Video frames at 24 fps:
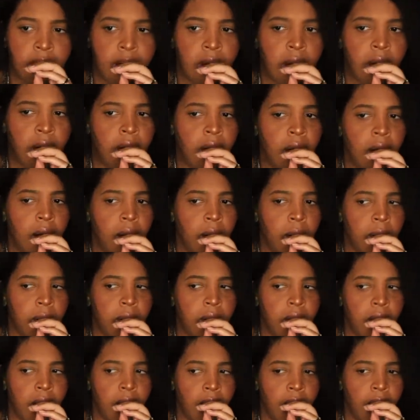Oh
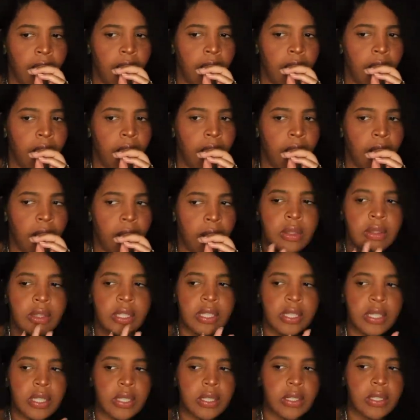girl,
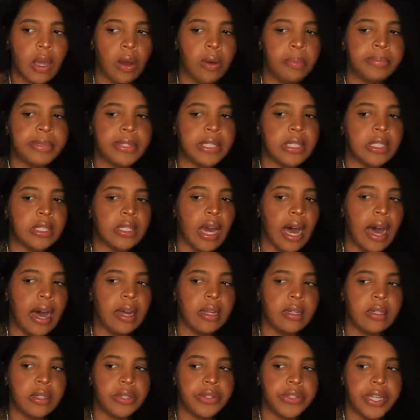this is so bleak. I
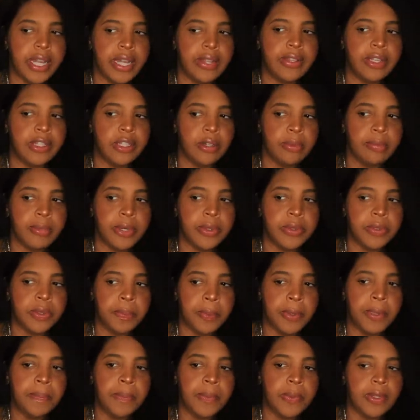understand that you're most
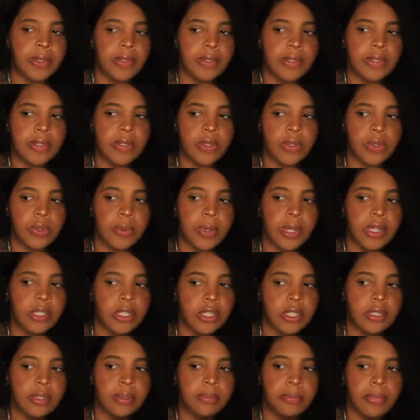people in the
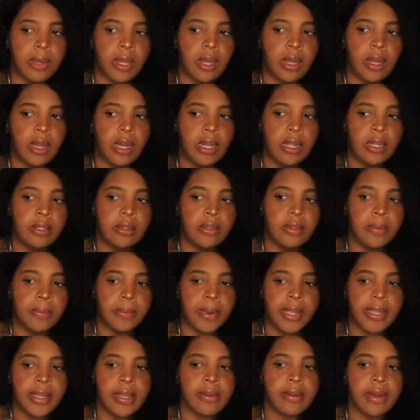situation, but the
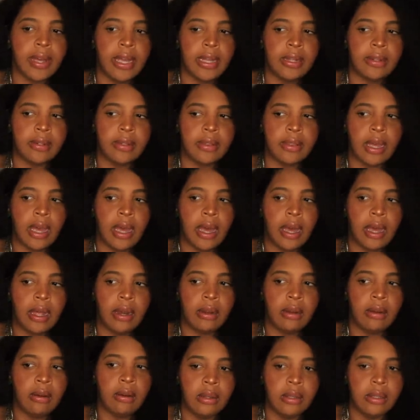way you handle
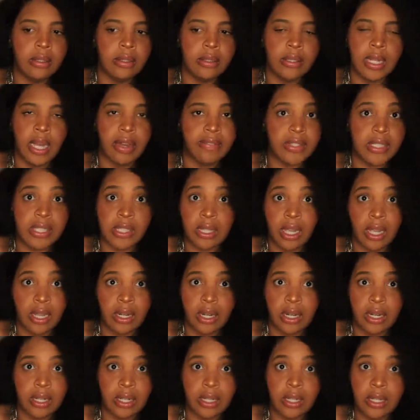that,
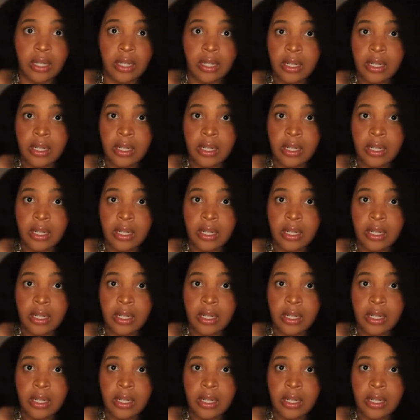devastating.